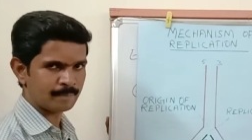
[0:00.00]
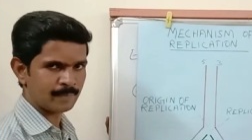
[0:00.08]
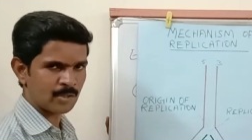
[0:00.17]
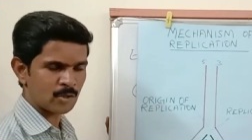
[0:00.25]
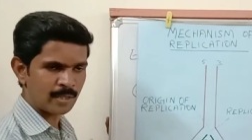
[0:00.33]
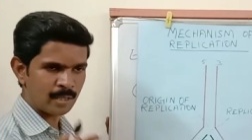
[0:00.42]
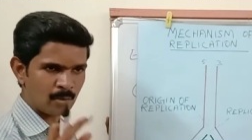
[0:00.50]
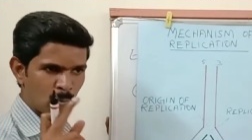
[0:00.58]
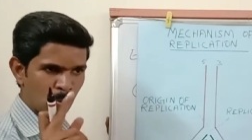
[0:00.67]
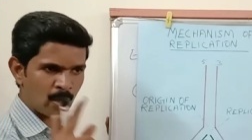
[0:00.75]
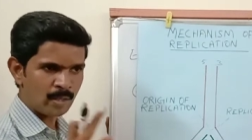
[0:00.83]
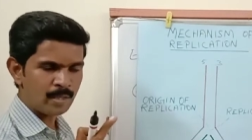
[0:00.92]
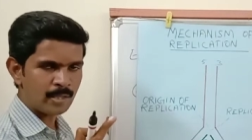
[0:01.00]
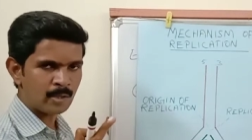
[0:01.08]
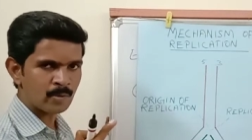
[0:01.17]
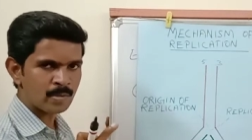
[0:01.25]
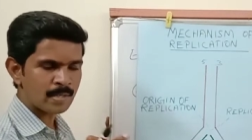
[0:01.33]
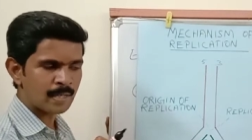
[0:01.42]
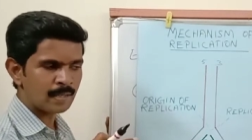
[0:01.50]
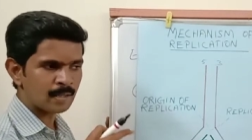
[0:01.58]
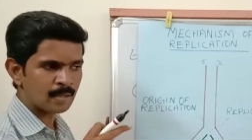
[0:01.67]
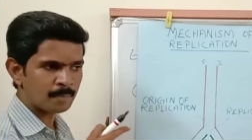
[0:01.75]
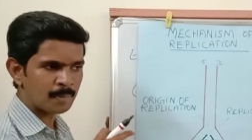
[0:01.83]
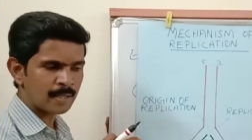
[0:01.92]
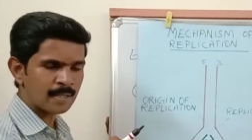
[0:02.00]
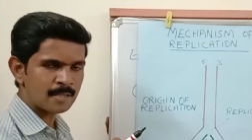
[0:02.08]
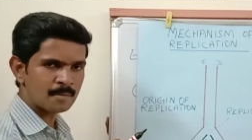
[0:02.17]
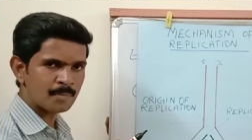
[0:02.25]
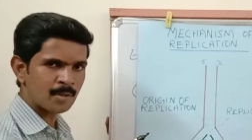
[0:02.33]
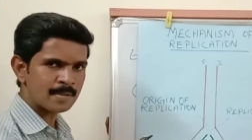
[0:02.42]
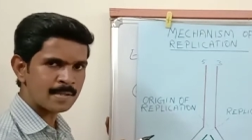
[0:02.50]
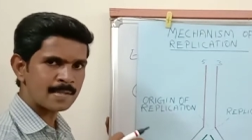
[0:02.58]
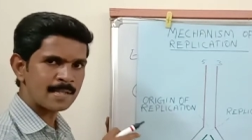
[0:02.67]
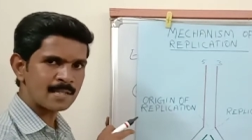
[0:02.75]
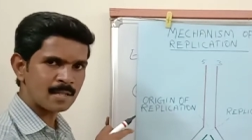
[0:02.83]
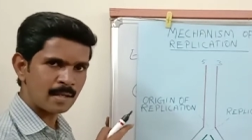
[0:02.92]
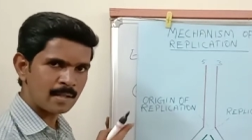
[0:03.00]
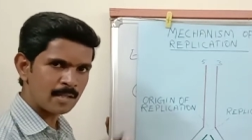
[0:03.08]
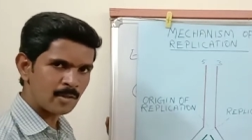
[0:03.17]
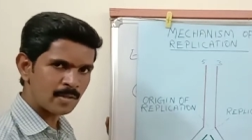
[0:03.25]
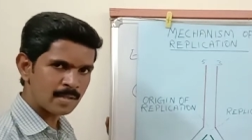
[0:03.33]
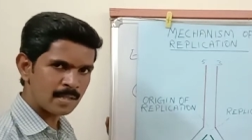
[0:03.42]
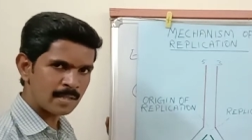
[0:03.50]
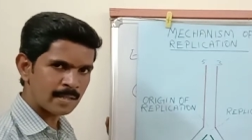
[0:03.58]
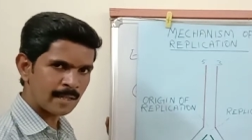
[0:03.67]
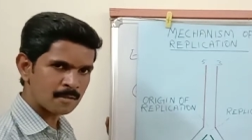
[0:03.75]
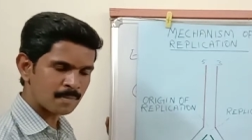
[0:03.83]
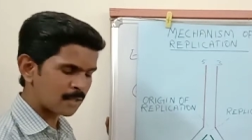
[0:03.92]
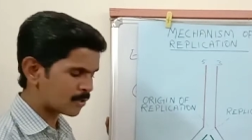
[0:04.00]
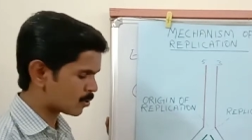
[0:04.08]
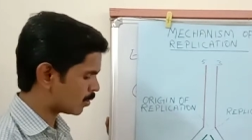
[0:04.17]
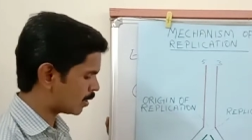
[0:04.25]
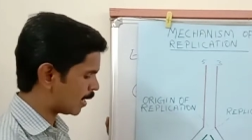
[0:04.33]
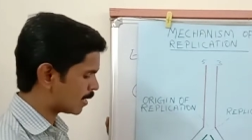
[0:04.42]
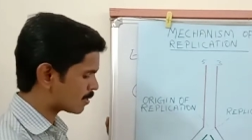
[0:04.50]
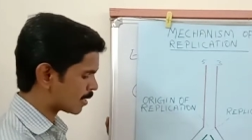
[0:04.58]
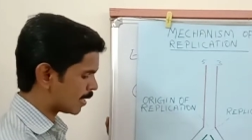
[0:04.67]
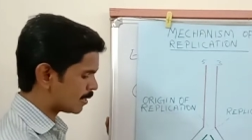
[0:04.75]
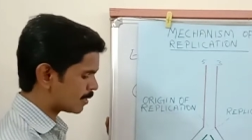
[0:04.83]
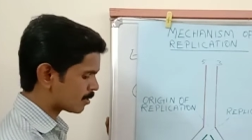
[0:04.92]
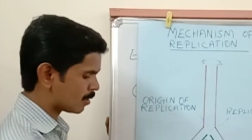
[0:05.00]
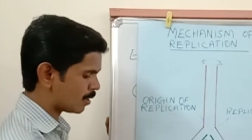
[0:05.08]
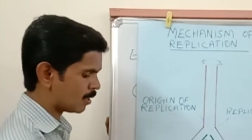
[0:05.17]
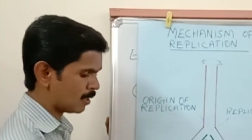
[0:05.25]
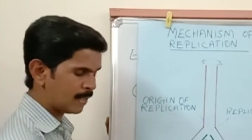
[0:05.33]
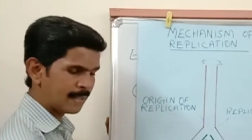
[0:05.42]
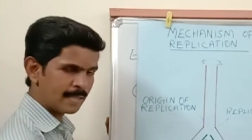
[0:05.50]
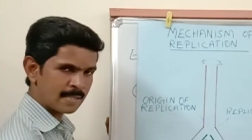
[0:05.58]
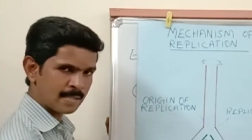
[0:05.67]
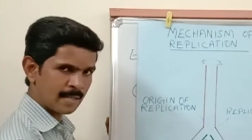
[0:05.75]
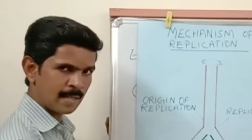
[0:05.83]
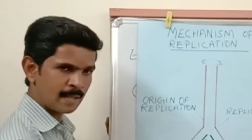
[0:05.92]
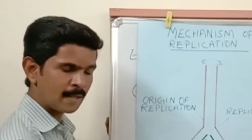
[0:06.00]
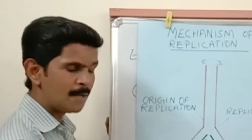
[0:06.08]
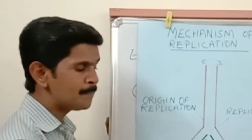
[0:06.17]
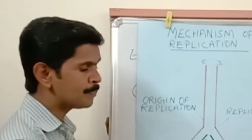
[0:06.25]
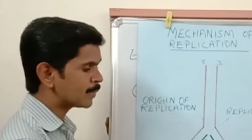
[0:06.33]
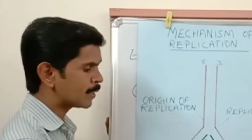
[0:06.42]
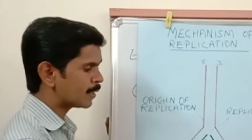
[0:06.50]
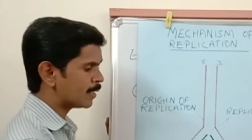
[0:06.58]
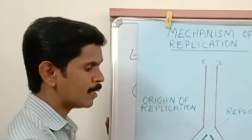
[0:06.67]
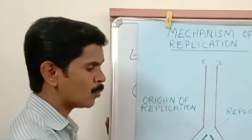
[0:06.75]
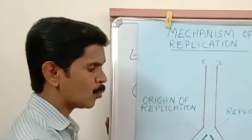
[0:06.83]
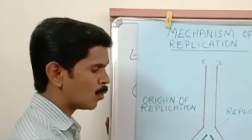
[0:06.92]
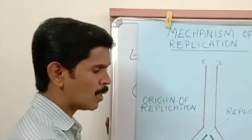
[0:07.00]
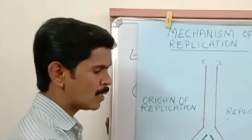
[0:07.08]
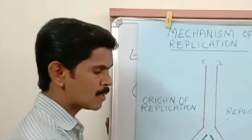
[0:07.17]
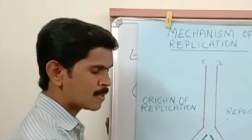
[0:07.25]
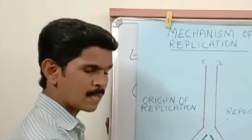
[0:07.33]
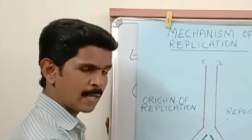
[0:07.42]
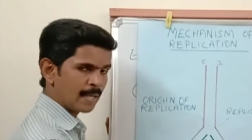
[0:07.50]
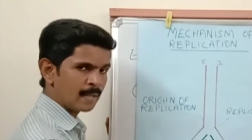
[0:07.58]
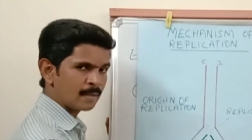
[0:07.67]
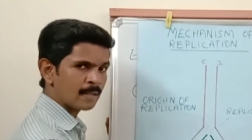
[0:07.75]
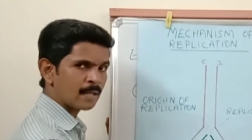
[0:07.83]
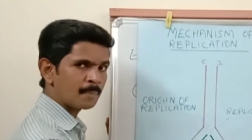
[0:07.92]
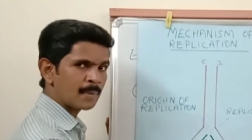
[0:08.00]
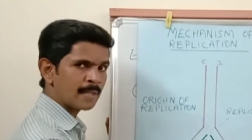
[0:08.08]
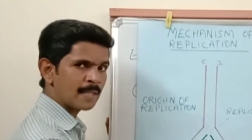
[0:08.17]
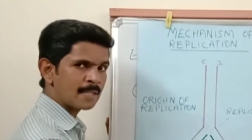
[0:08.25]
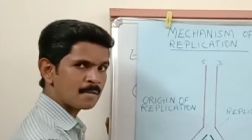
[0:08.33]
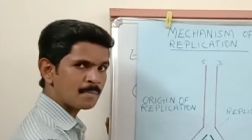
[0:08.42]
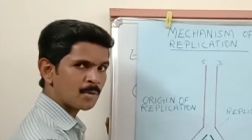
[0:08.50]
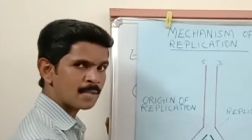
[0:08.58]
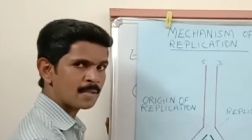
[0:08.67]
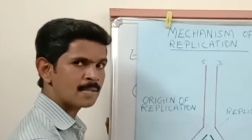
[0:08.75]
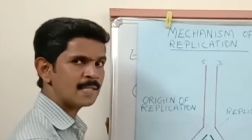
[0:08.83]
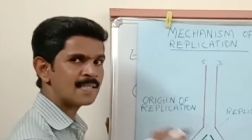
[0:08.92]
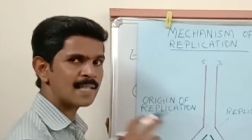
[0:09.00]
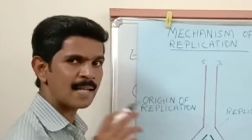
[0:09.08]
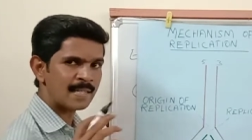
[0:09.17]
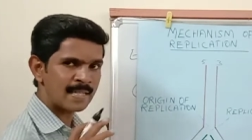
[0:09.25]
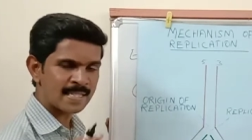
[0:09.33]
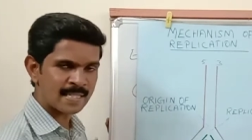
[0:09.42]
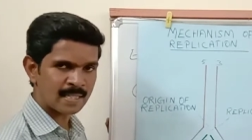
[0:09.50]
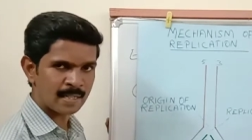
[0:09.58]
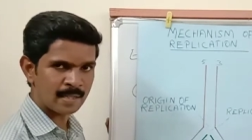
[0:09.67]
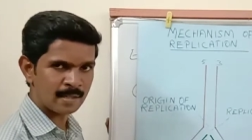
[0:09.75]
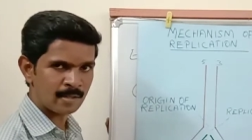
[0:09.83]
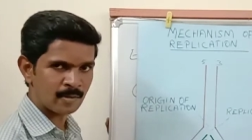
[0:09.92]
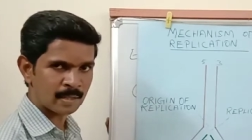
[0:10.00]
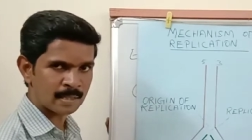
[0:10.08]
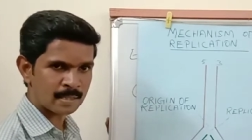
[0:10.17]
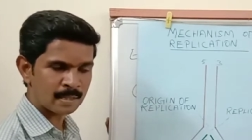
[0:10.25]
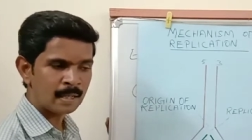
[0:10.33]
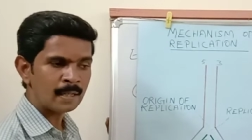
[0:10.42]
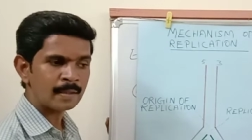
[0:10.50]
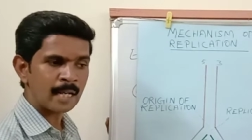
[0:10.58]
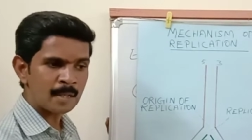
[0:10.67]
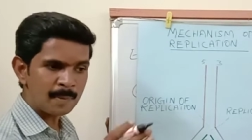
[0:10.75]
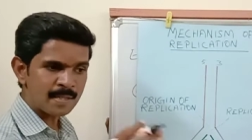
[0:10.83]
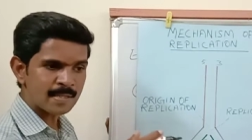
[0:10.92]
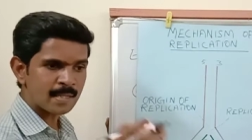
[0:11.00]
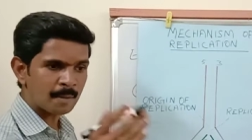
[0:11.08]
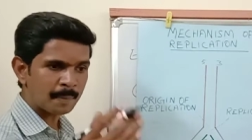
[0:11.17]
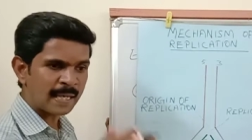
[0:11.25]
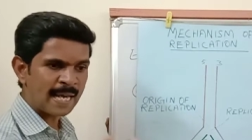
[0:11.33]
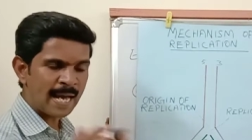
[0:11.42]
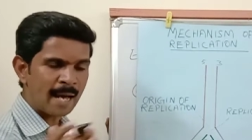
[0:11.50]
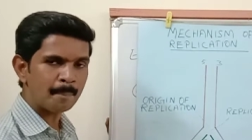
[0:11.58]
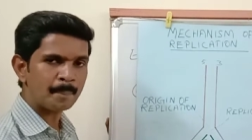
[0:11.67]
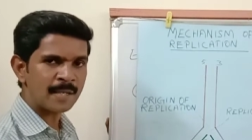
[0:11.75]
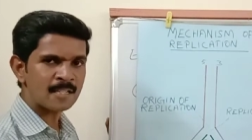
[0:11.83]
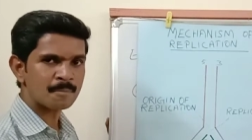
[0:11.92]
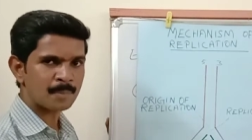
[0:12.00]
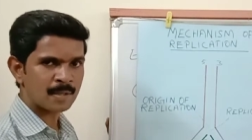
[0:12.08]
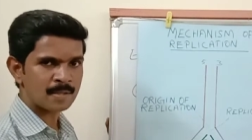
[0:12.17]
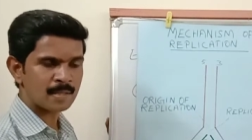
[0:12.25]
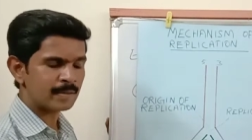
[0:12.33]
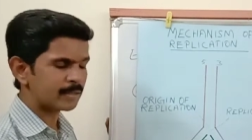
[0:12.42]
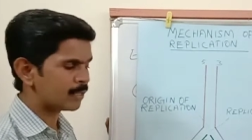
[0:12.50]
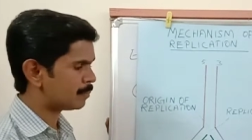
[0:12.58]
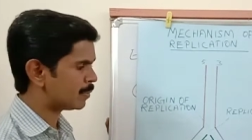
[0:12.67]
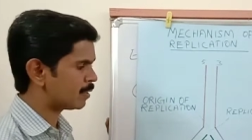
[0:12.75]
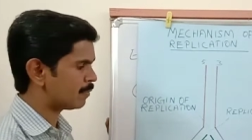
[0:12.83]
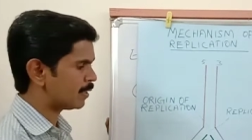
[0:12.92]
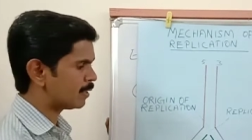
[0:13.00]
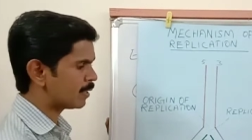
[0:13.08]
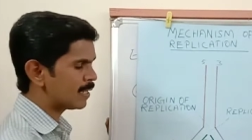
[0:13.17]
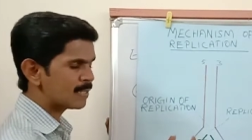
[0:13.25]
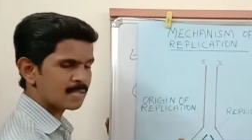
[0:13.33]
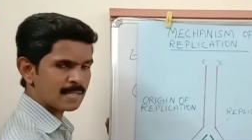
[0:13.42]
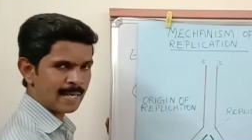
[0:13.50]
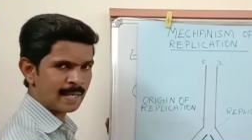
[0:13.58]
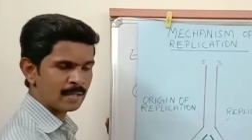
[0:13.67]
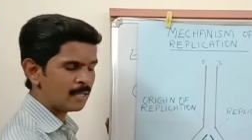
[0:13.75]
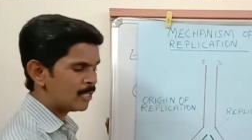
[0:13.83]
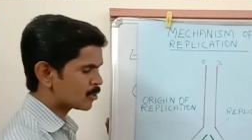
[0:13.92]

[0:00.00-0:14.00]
So in one new strand the replication process is continuously takes place. So that strand is called leading strand. In one strand the replication process is discontinuous. That means some gap is present in between that strand.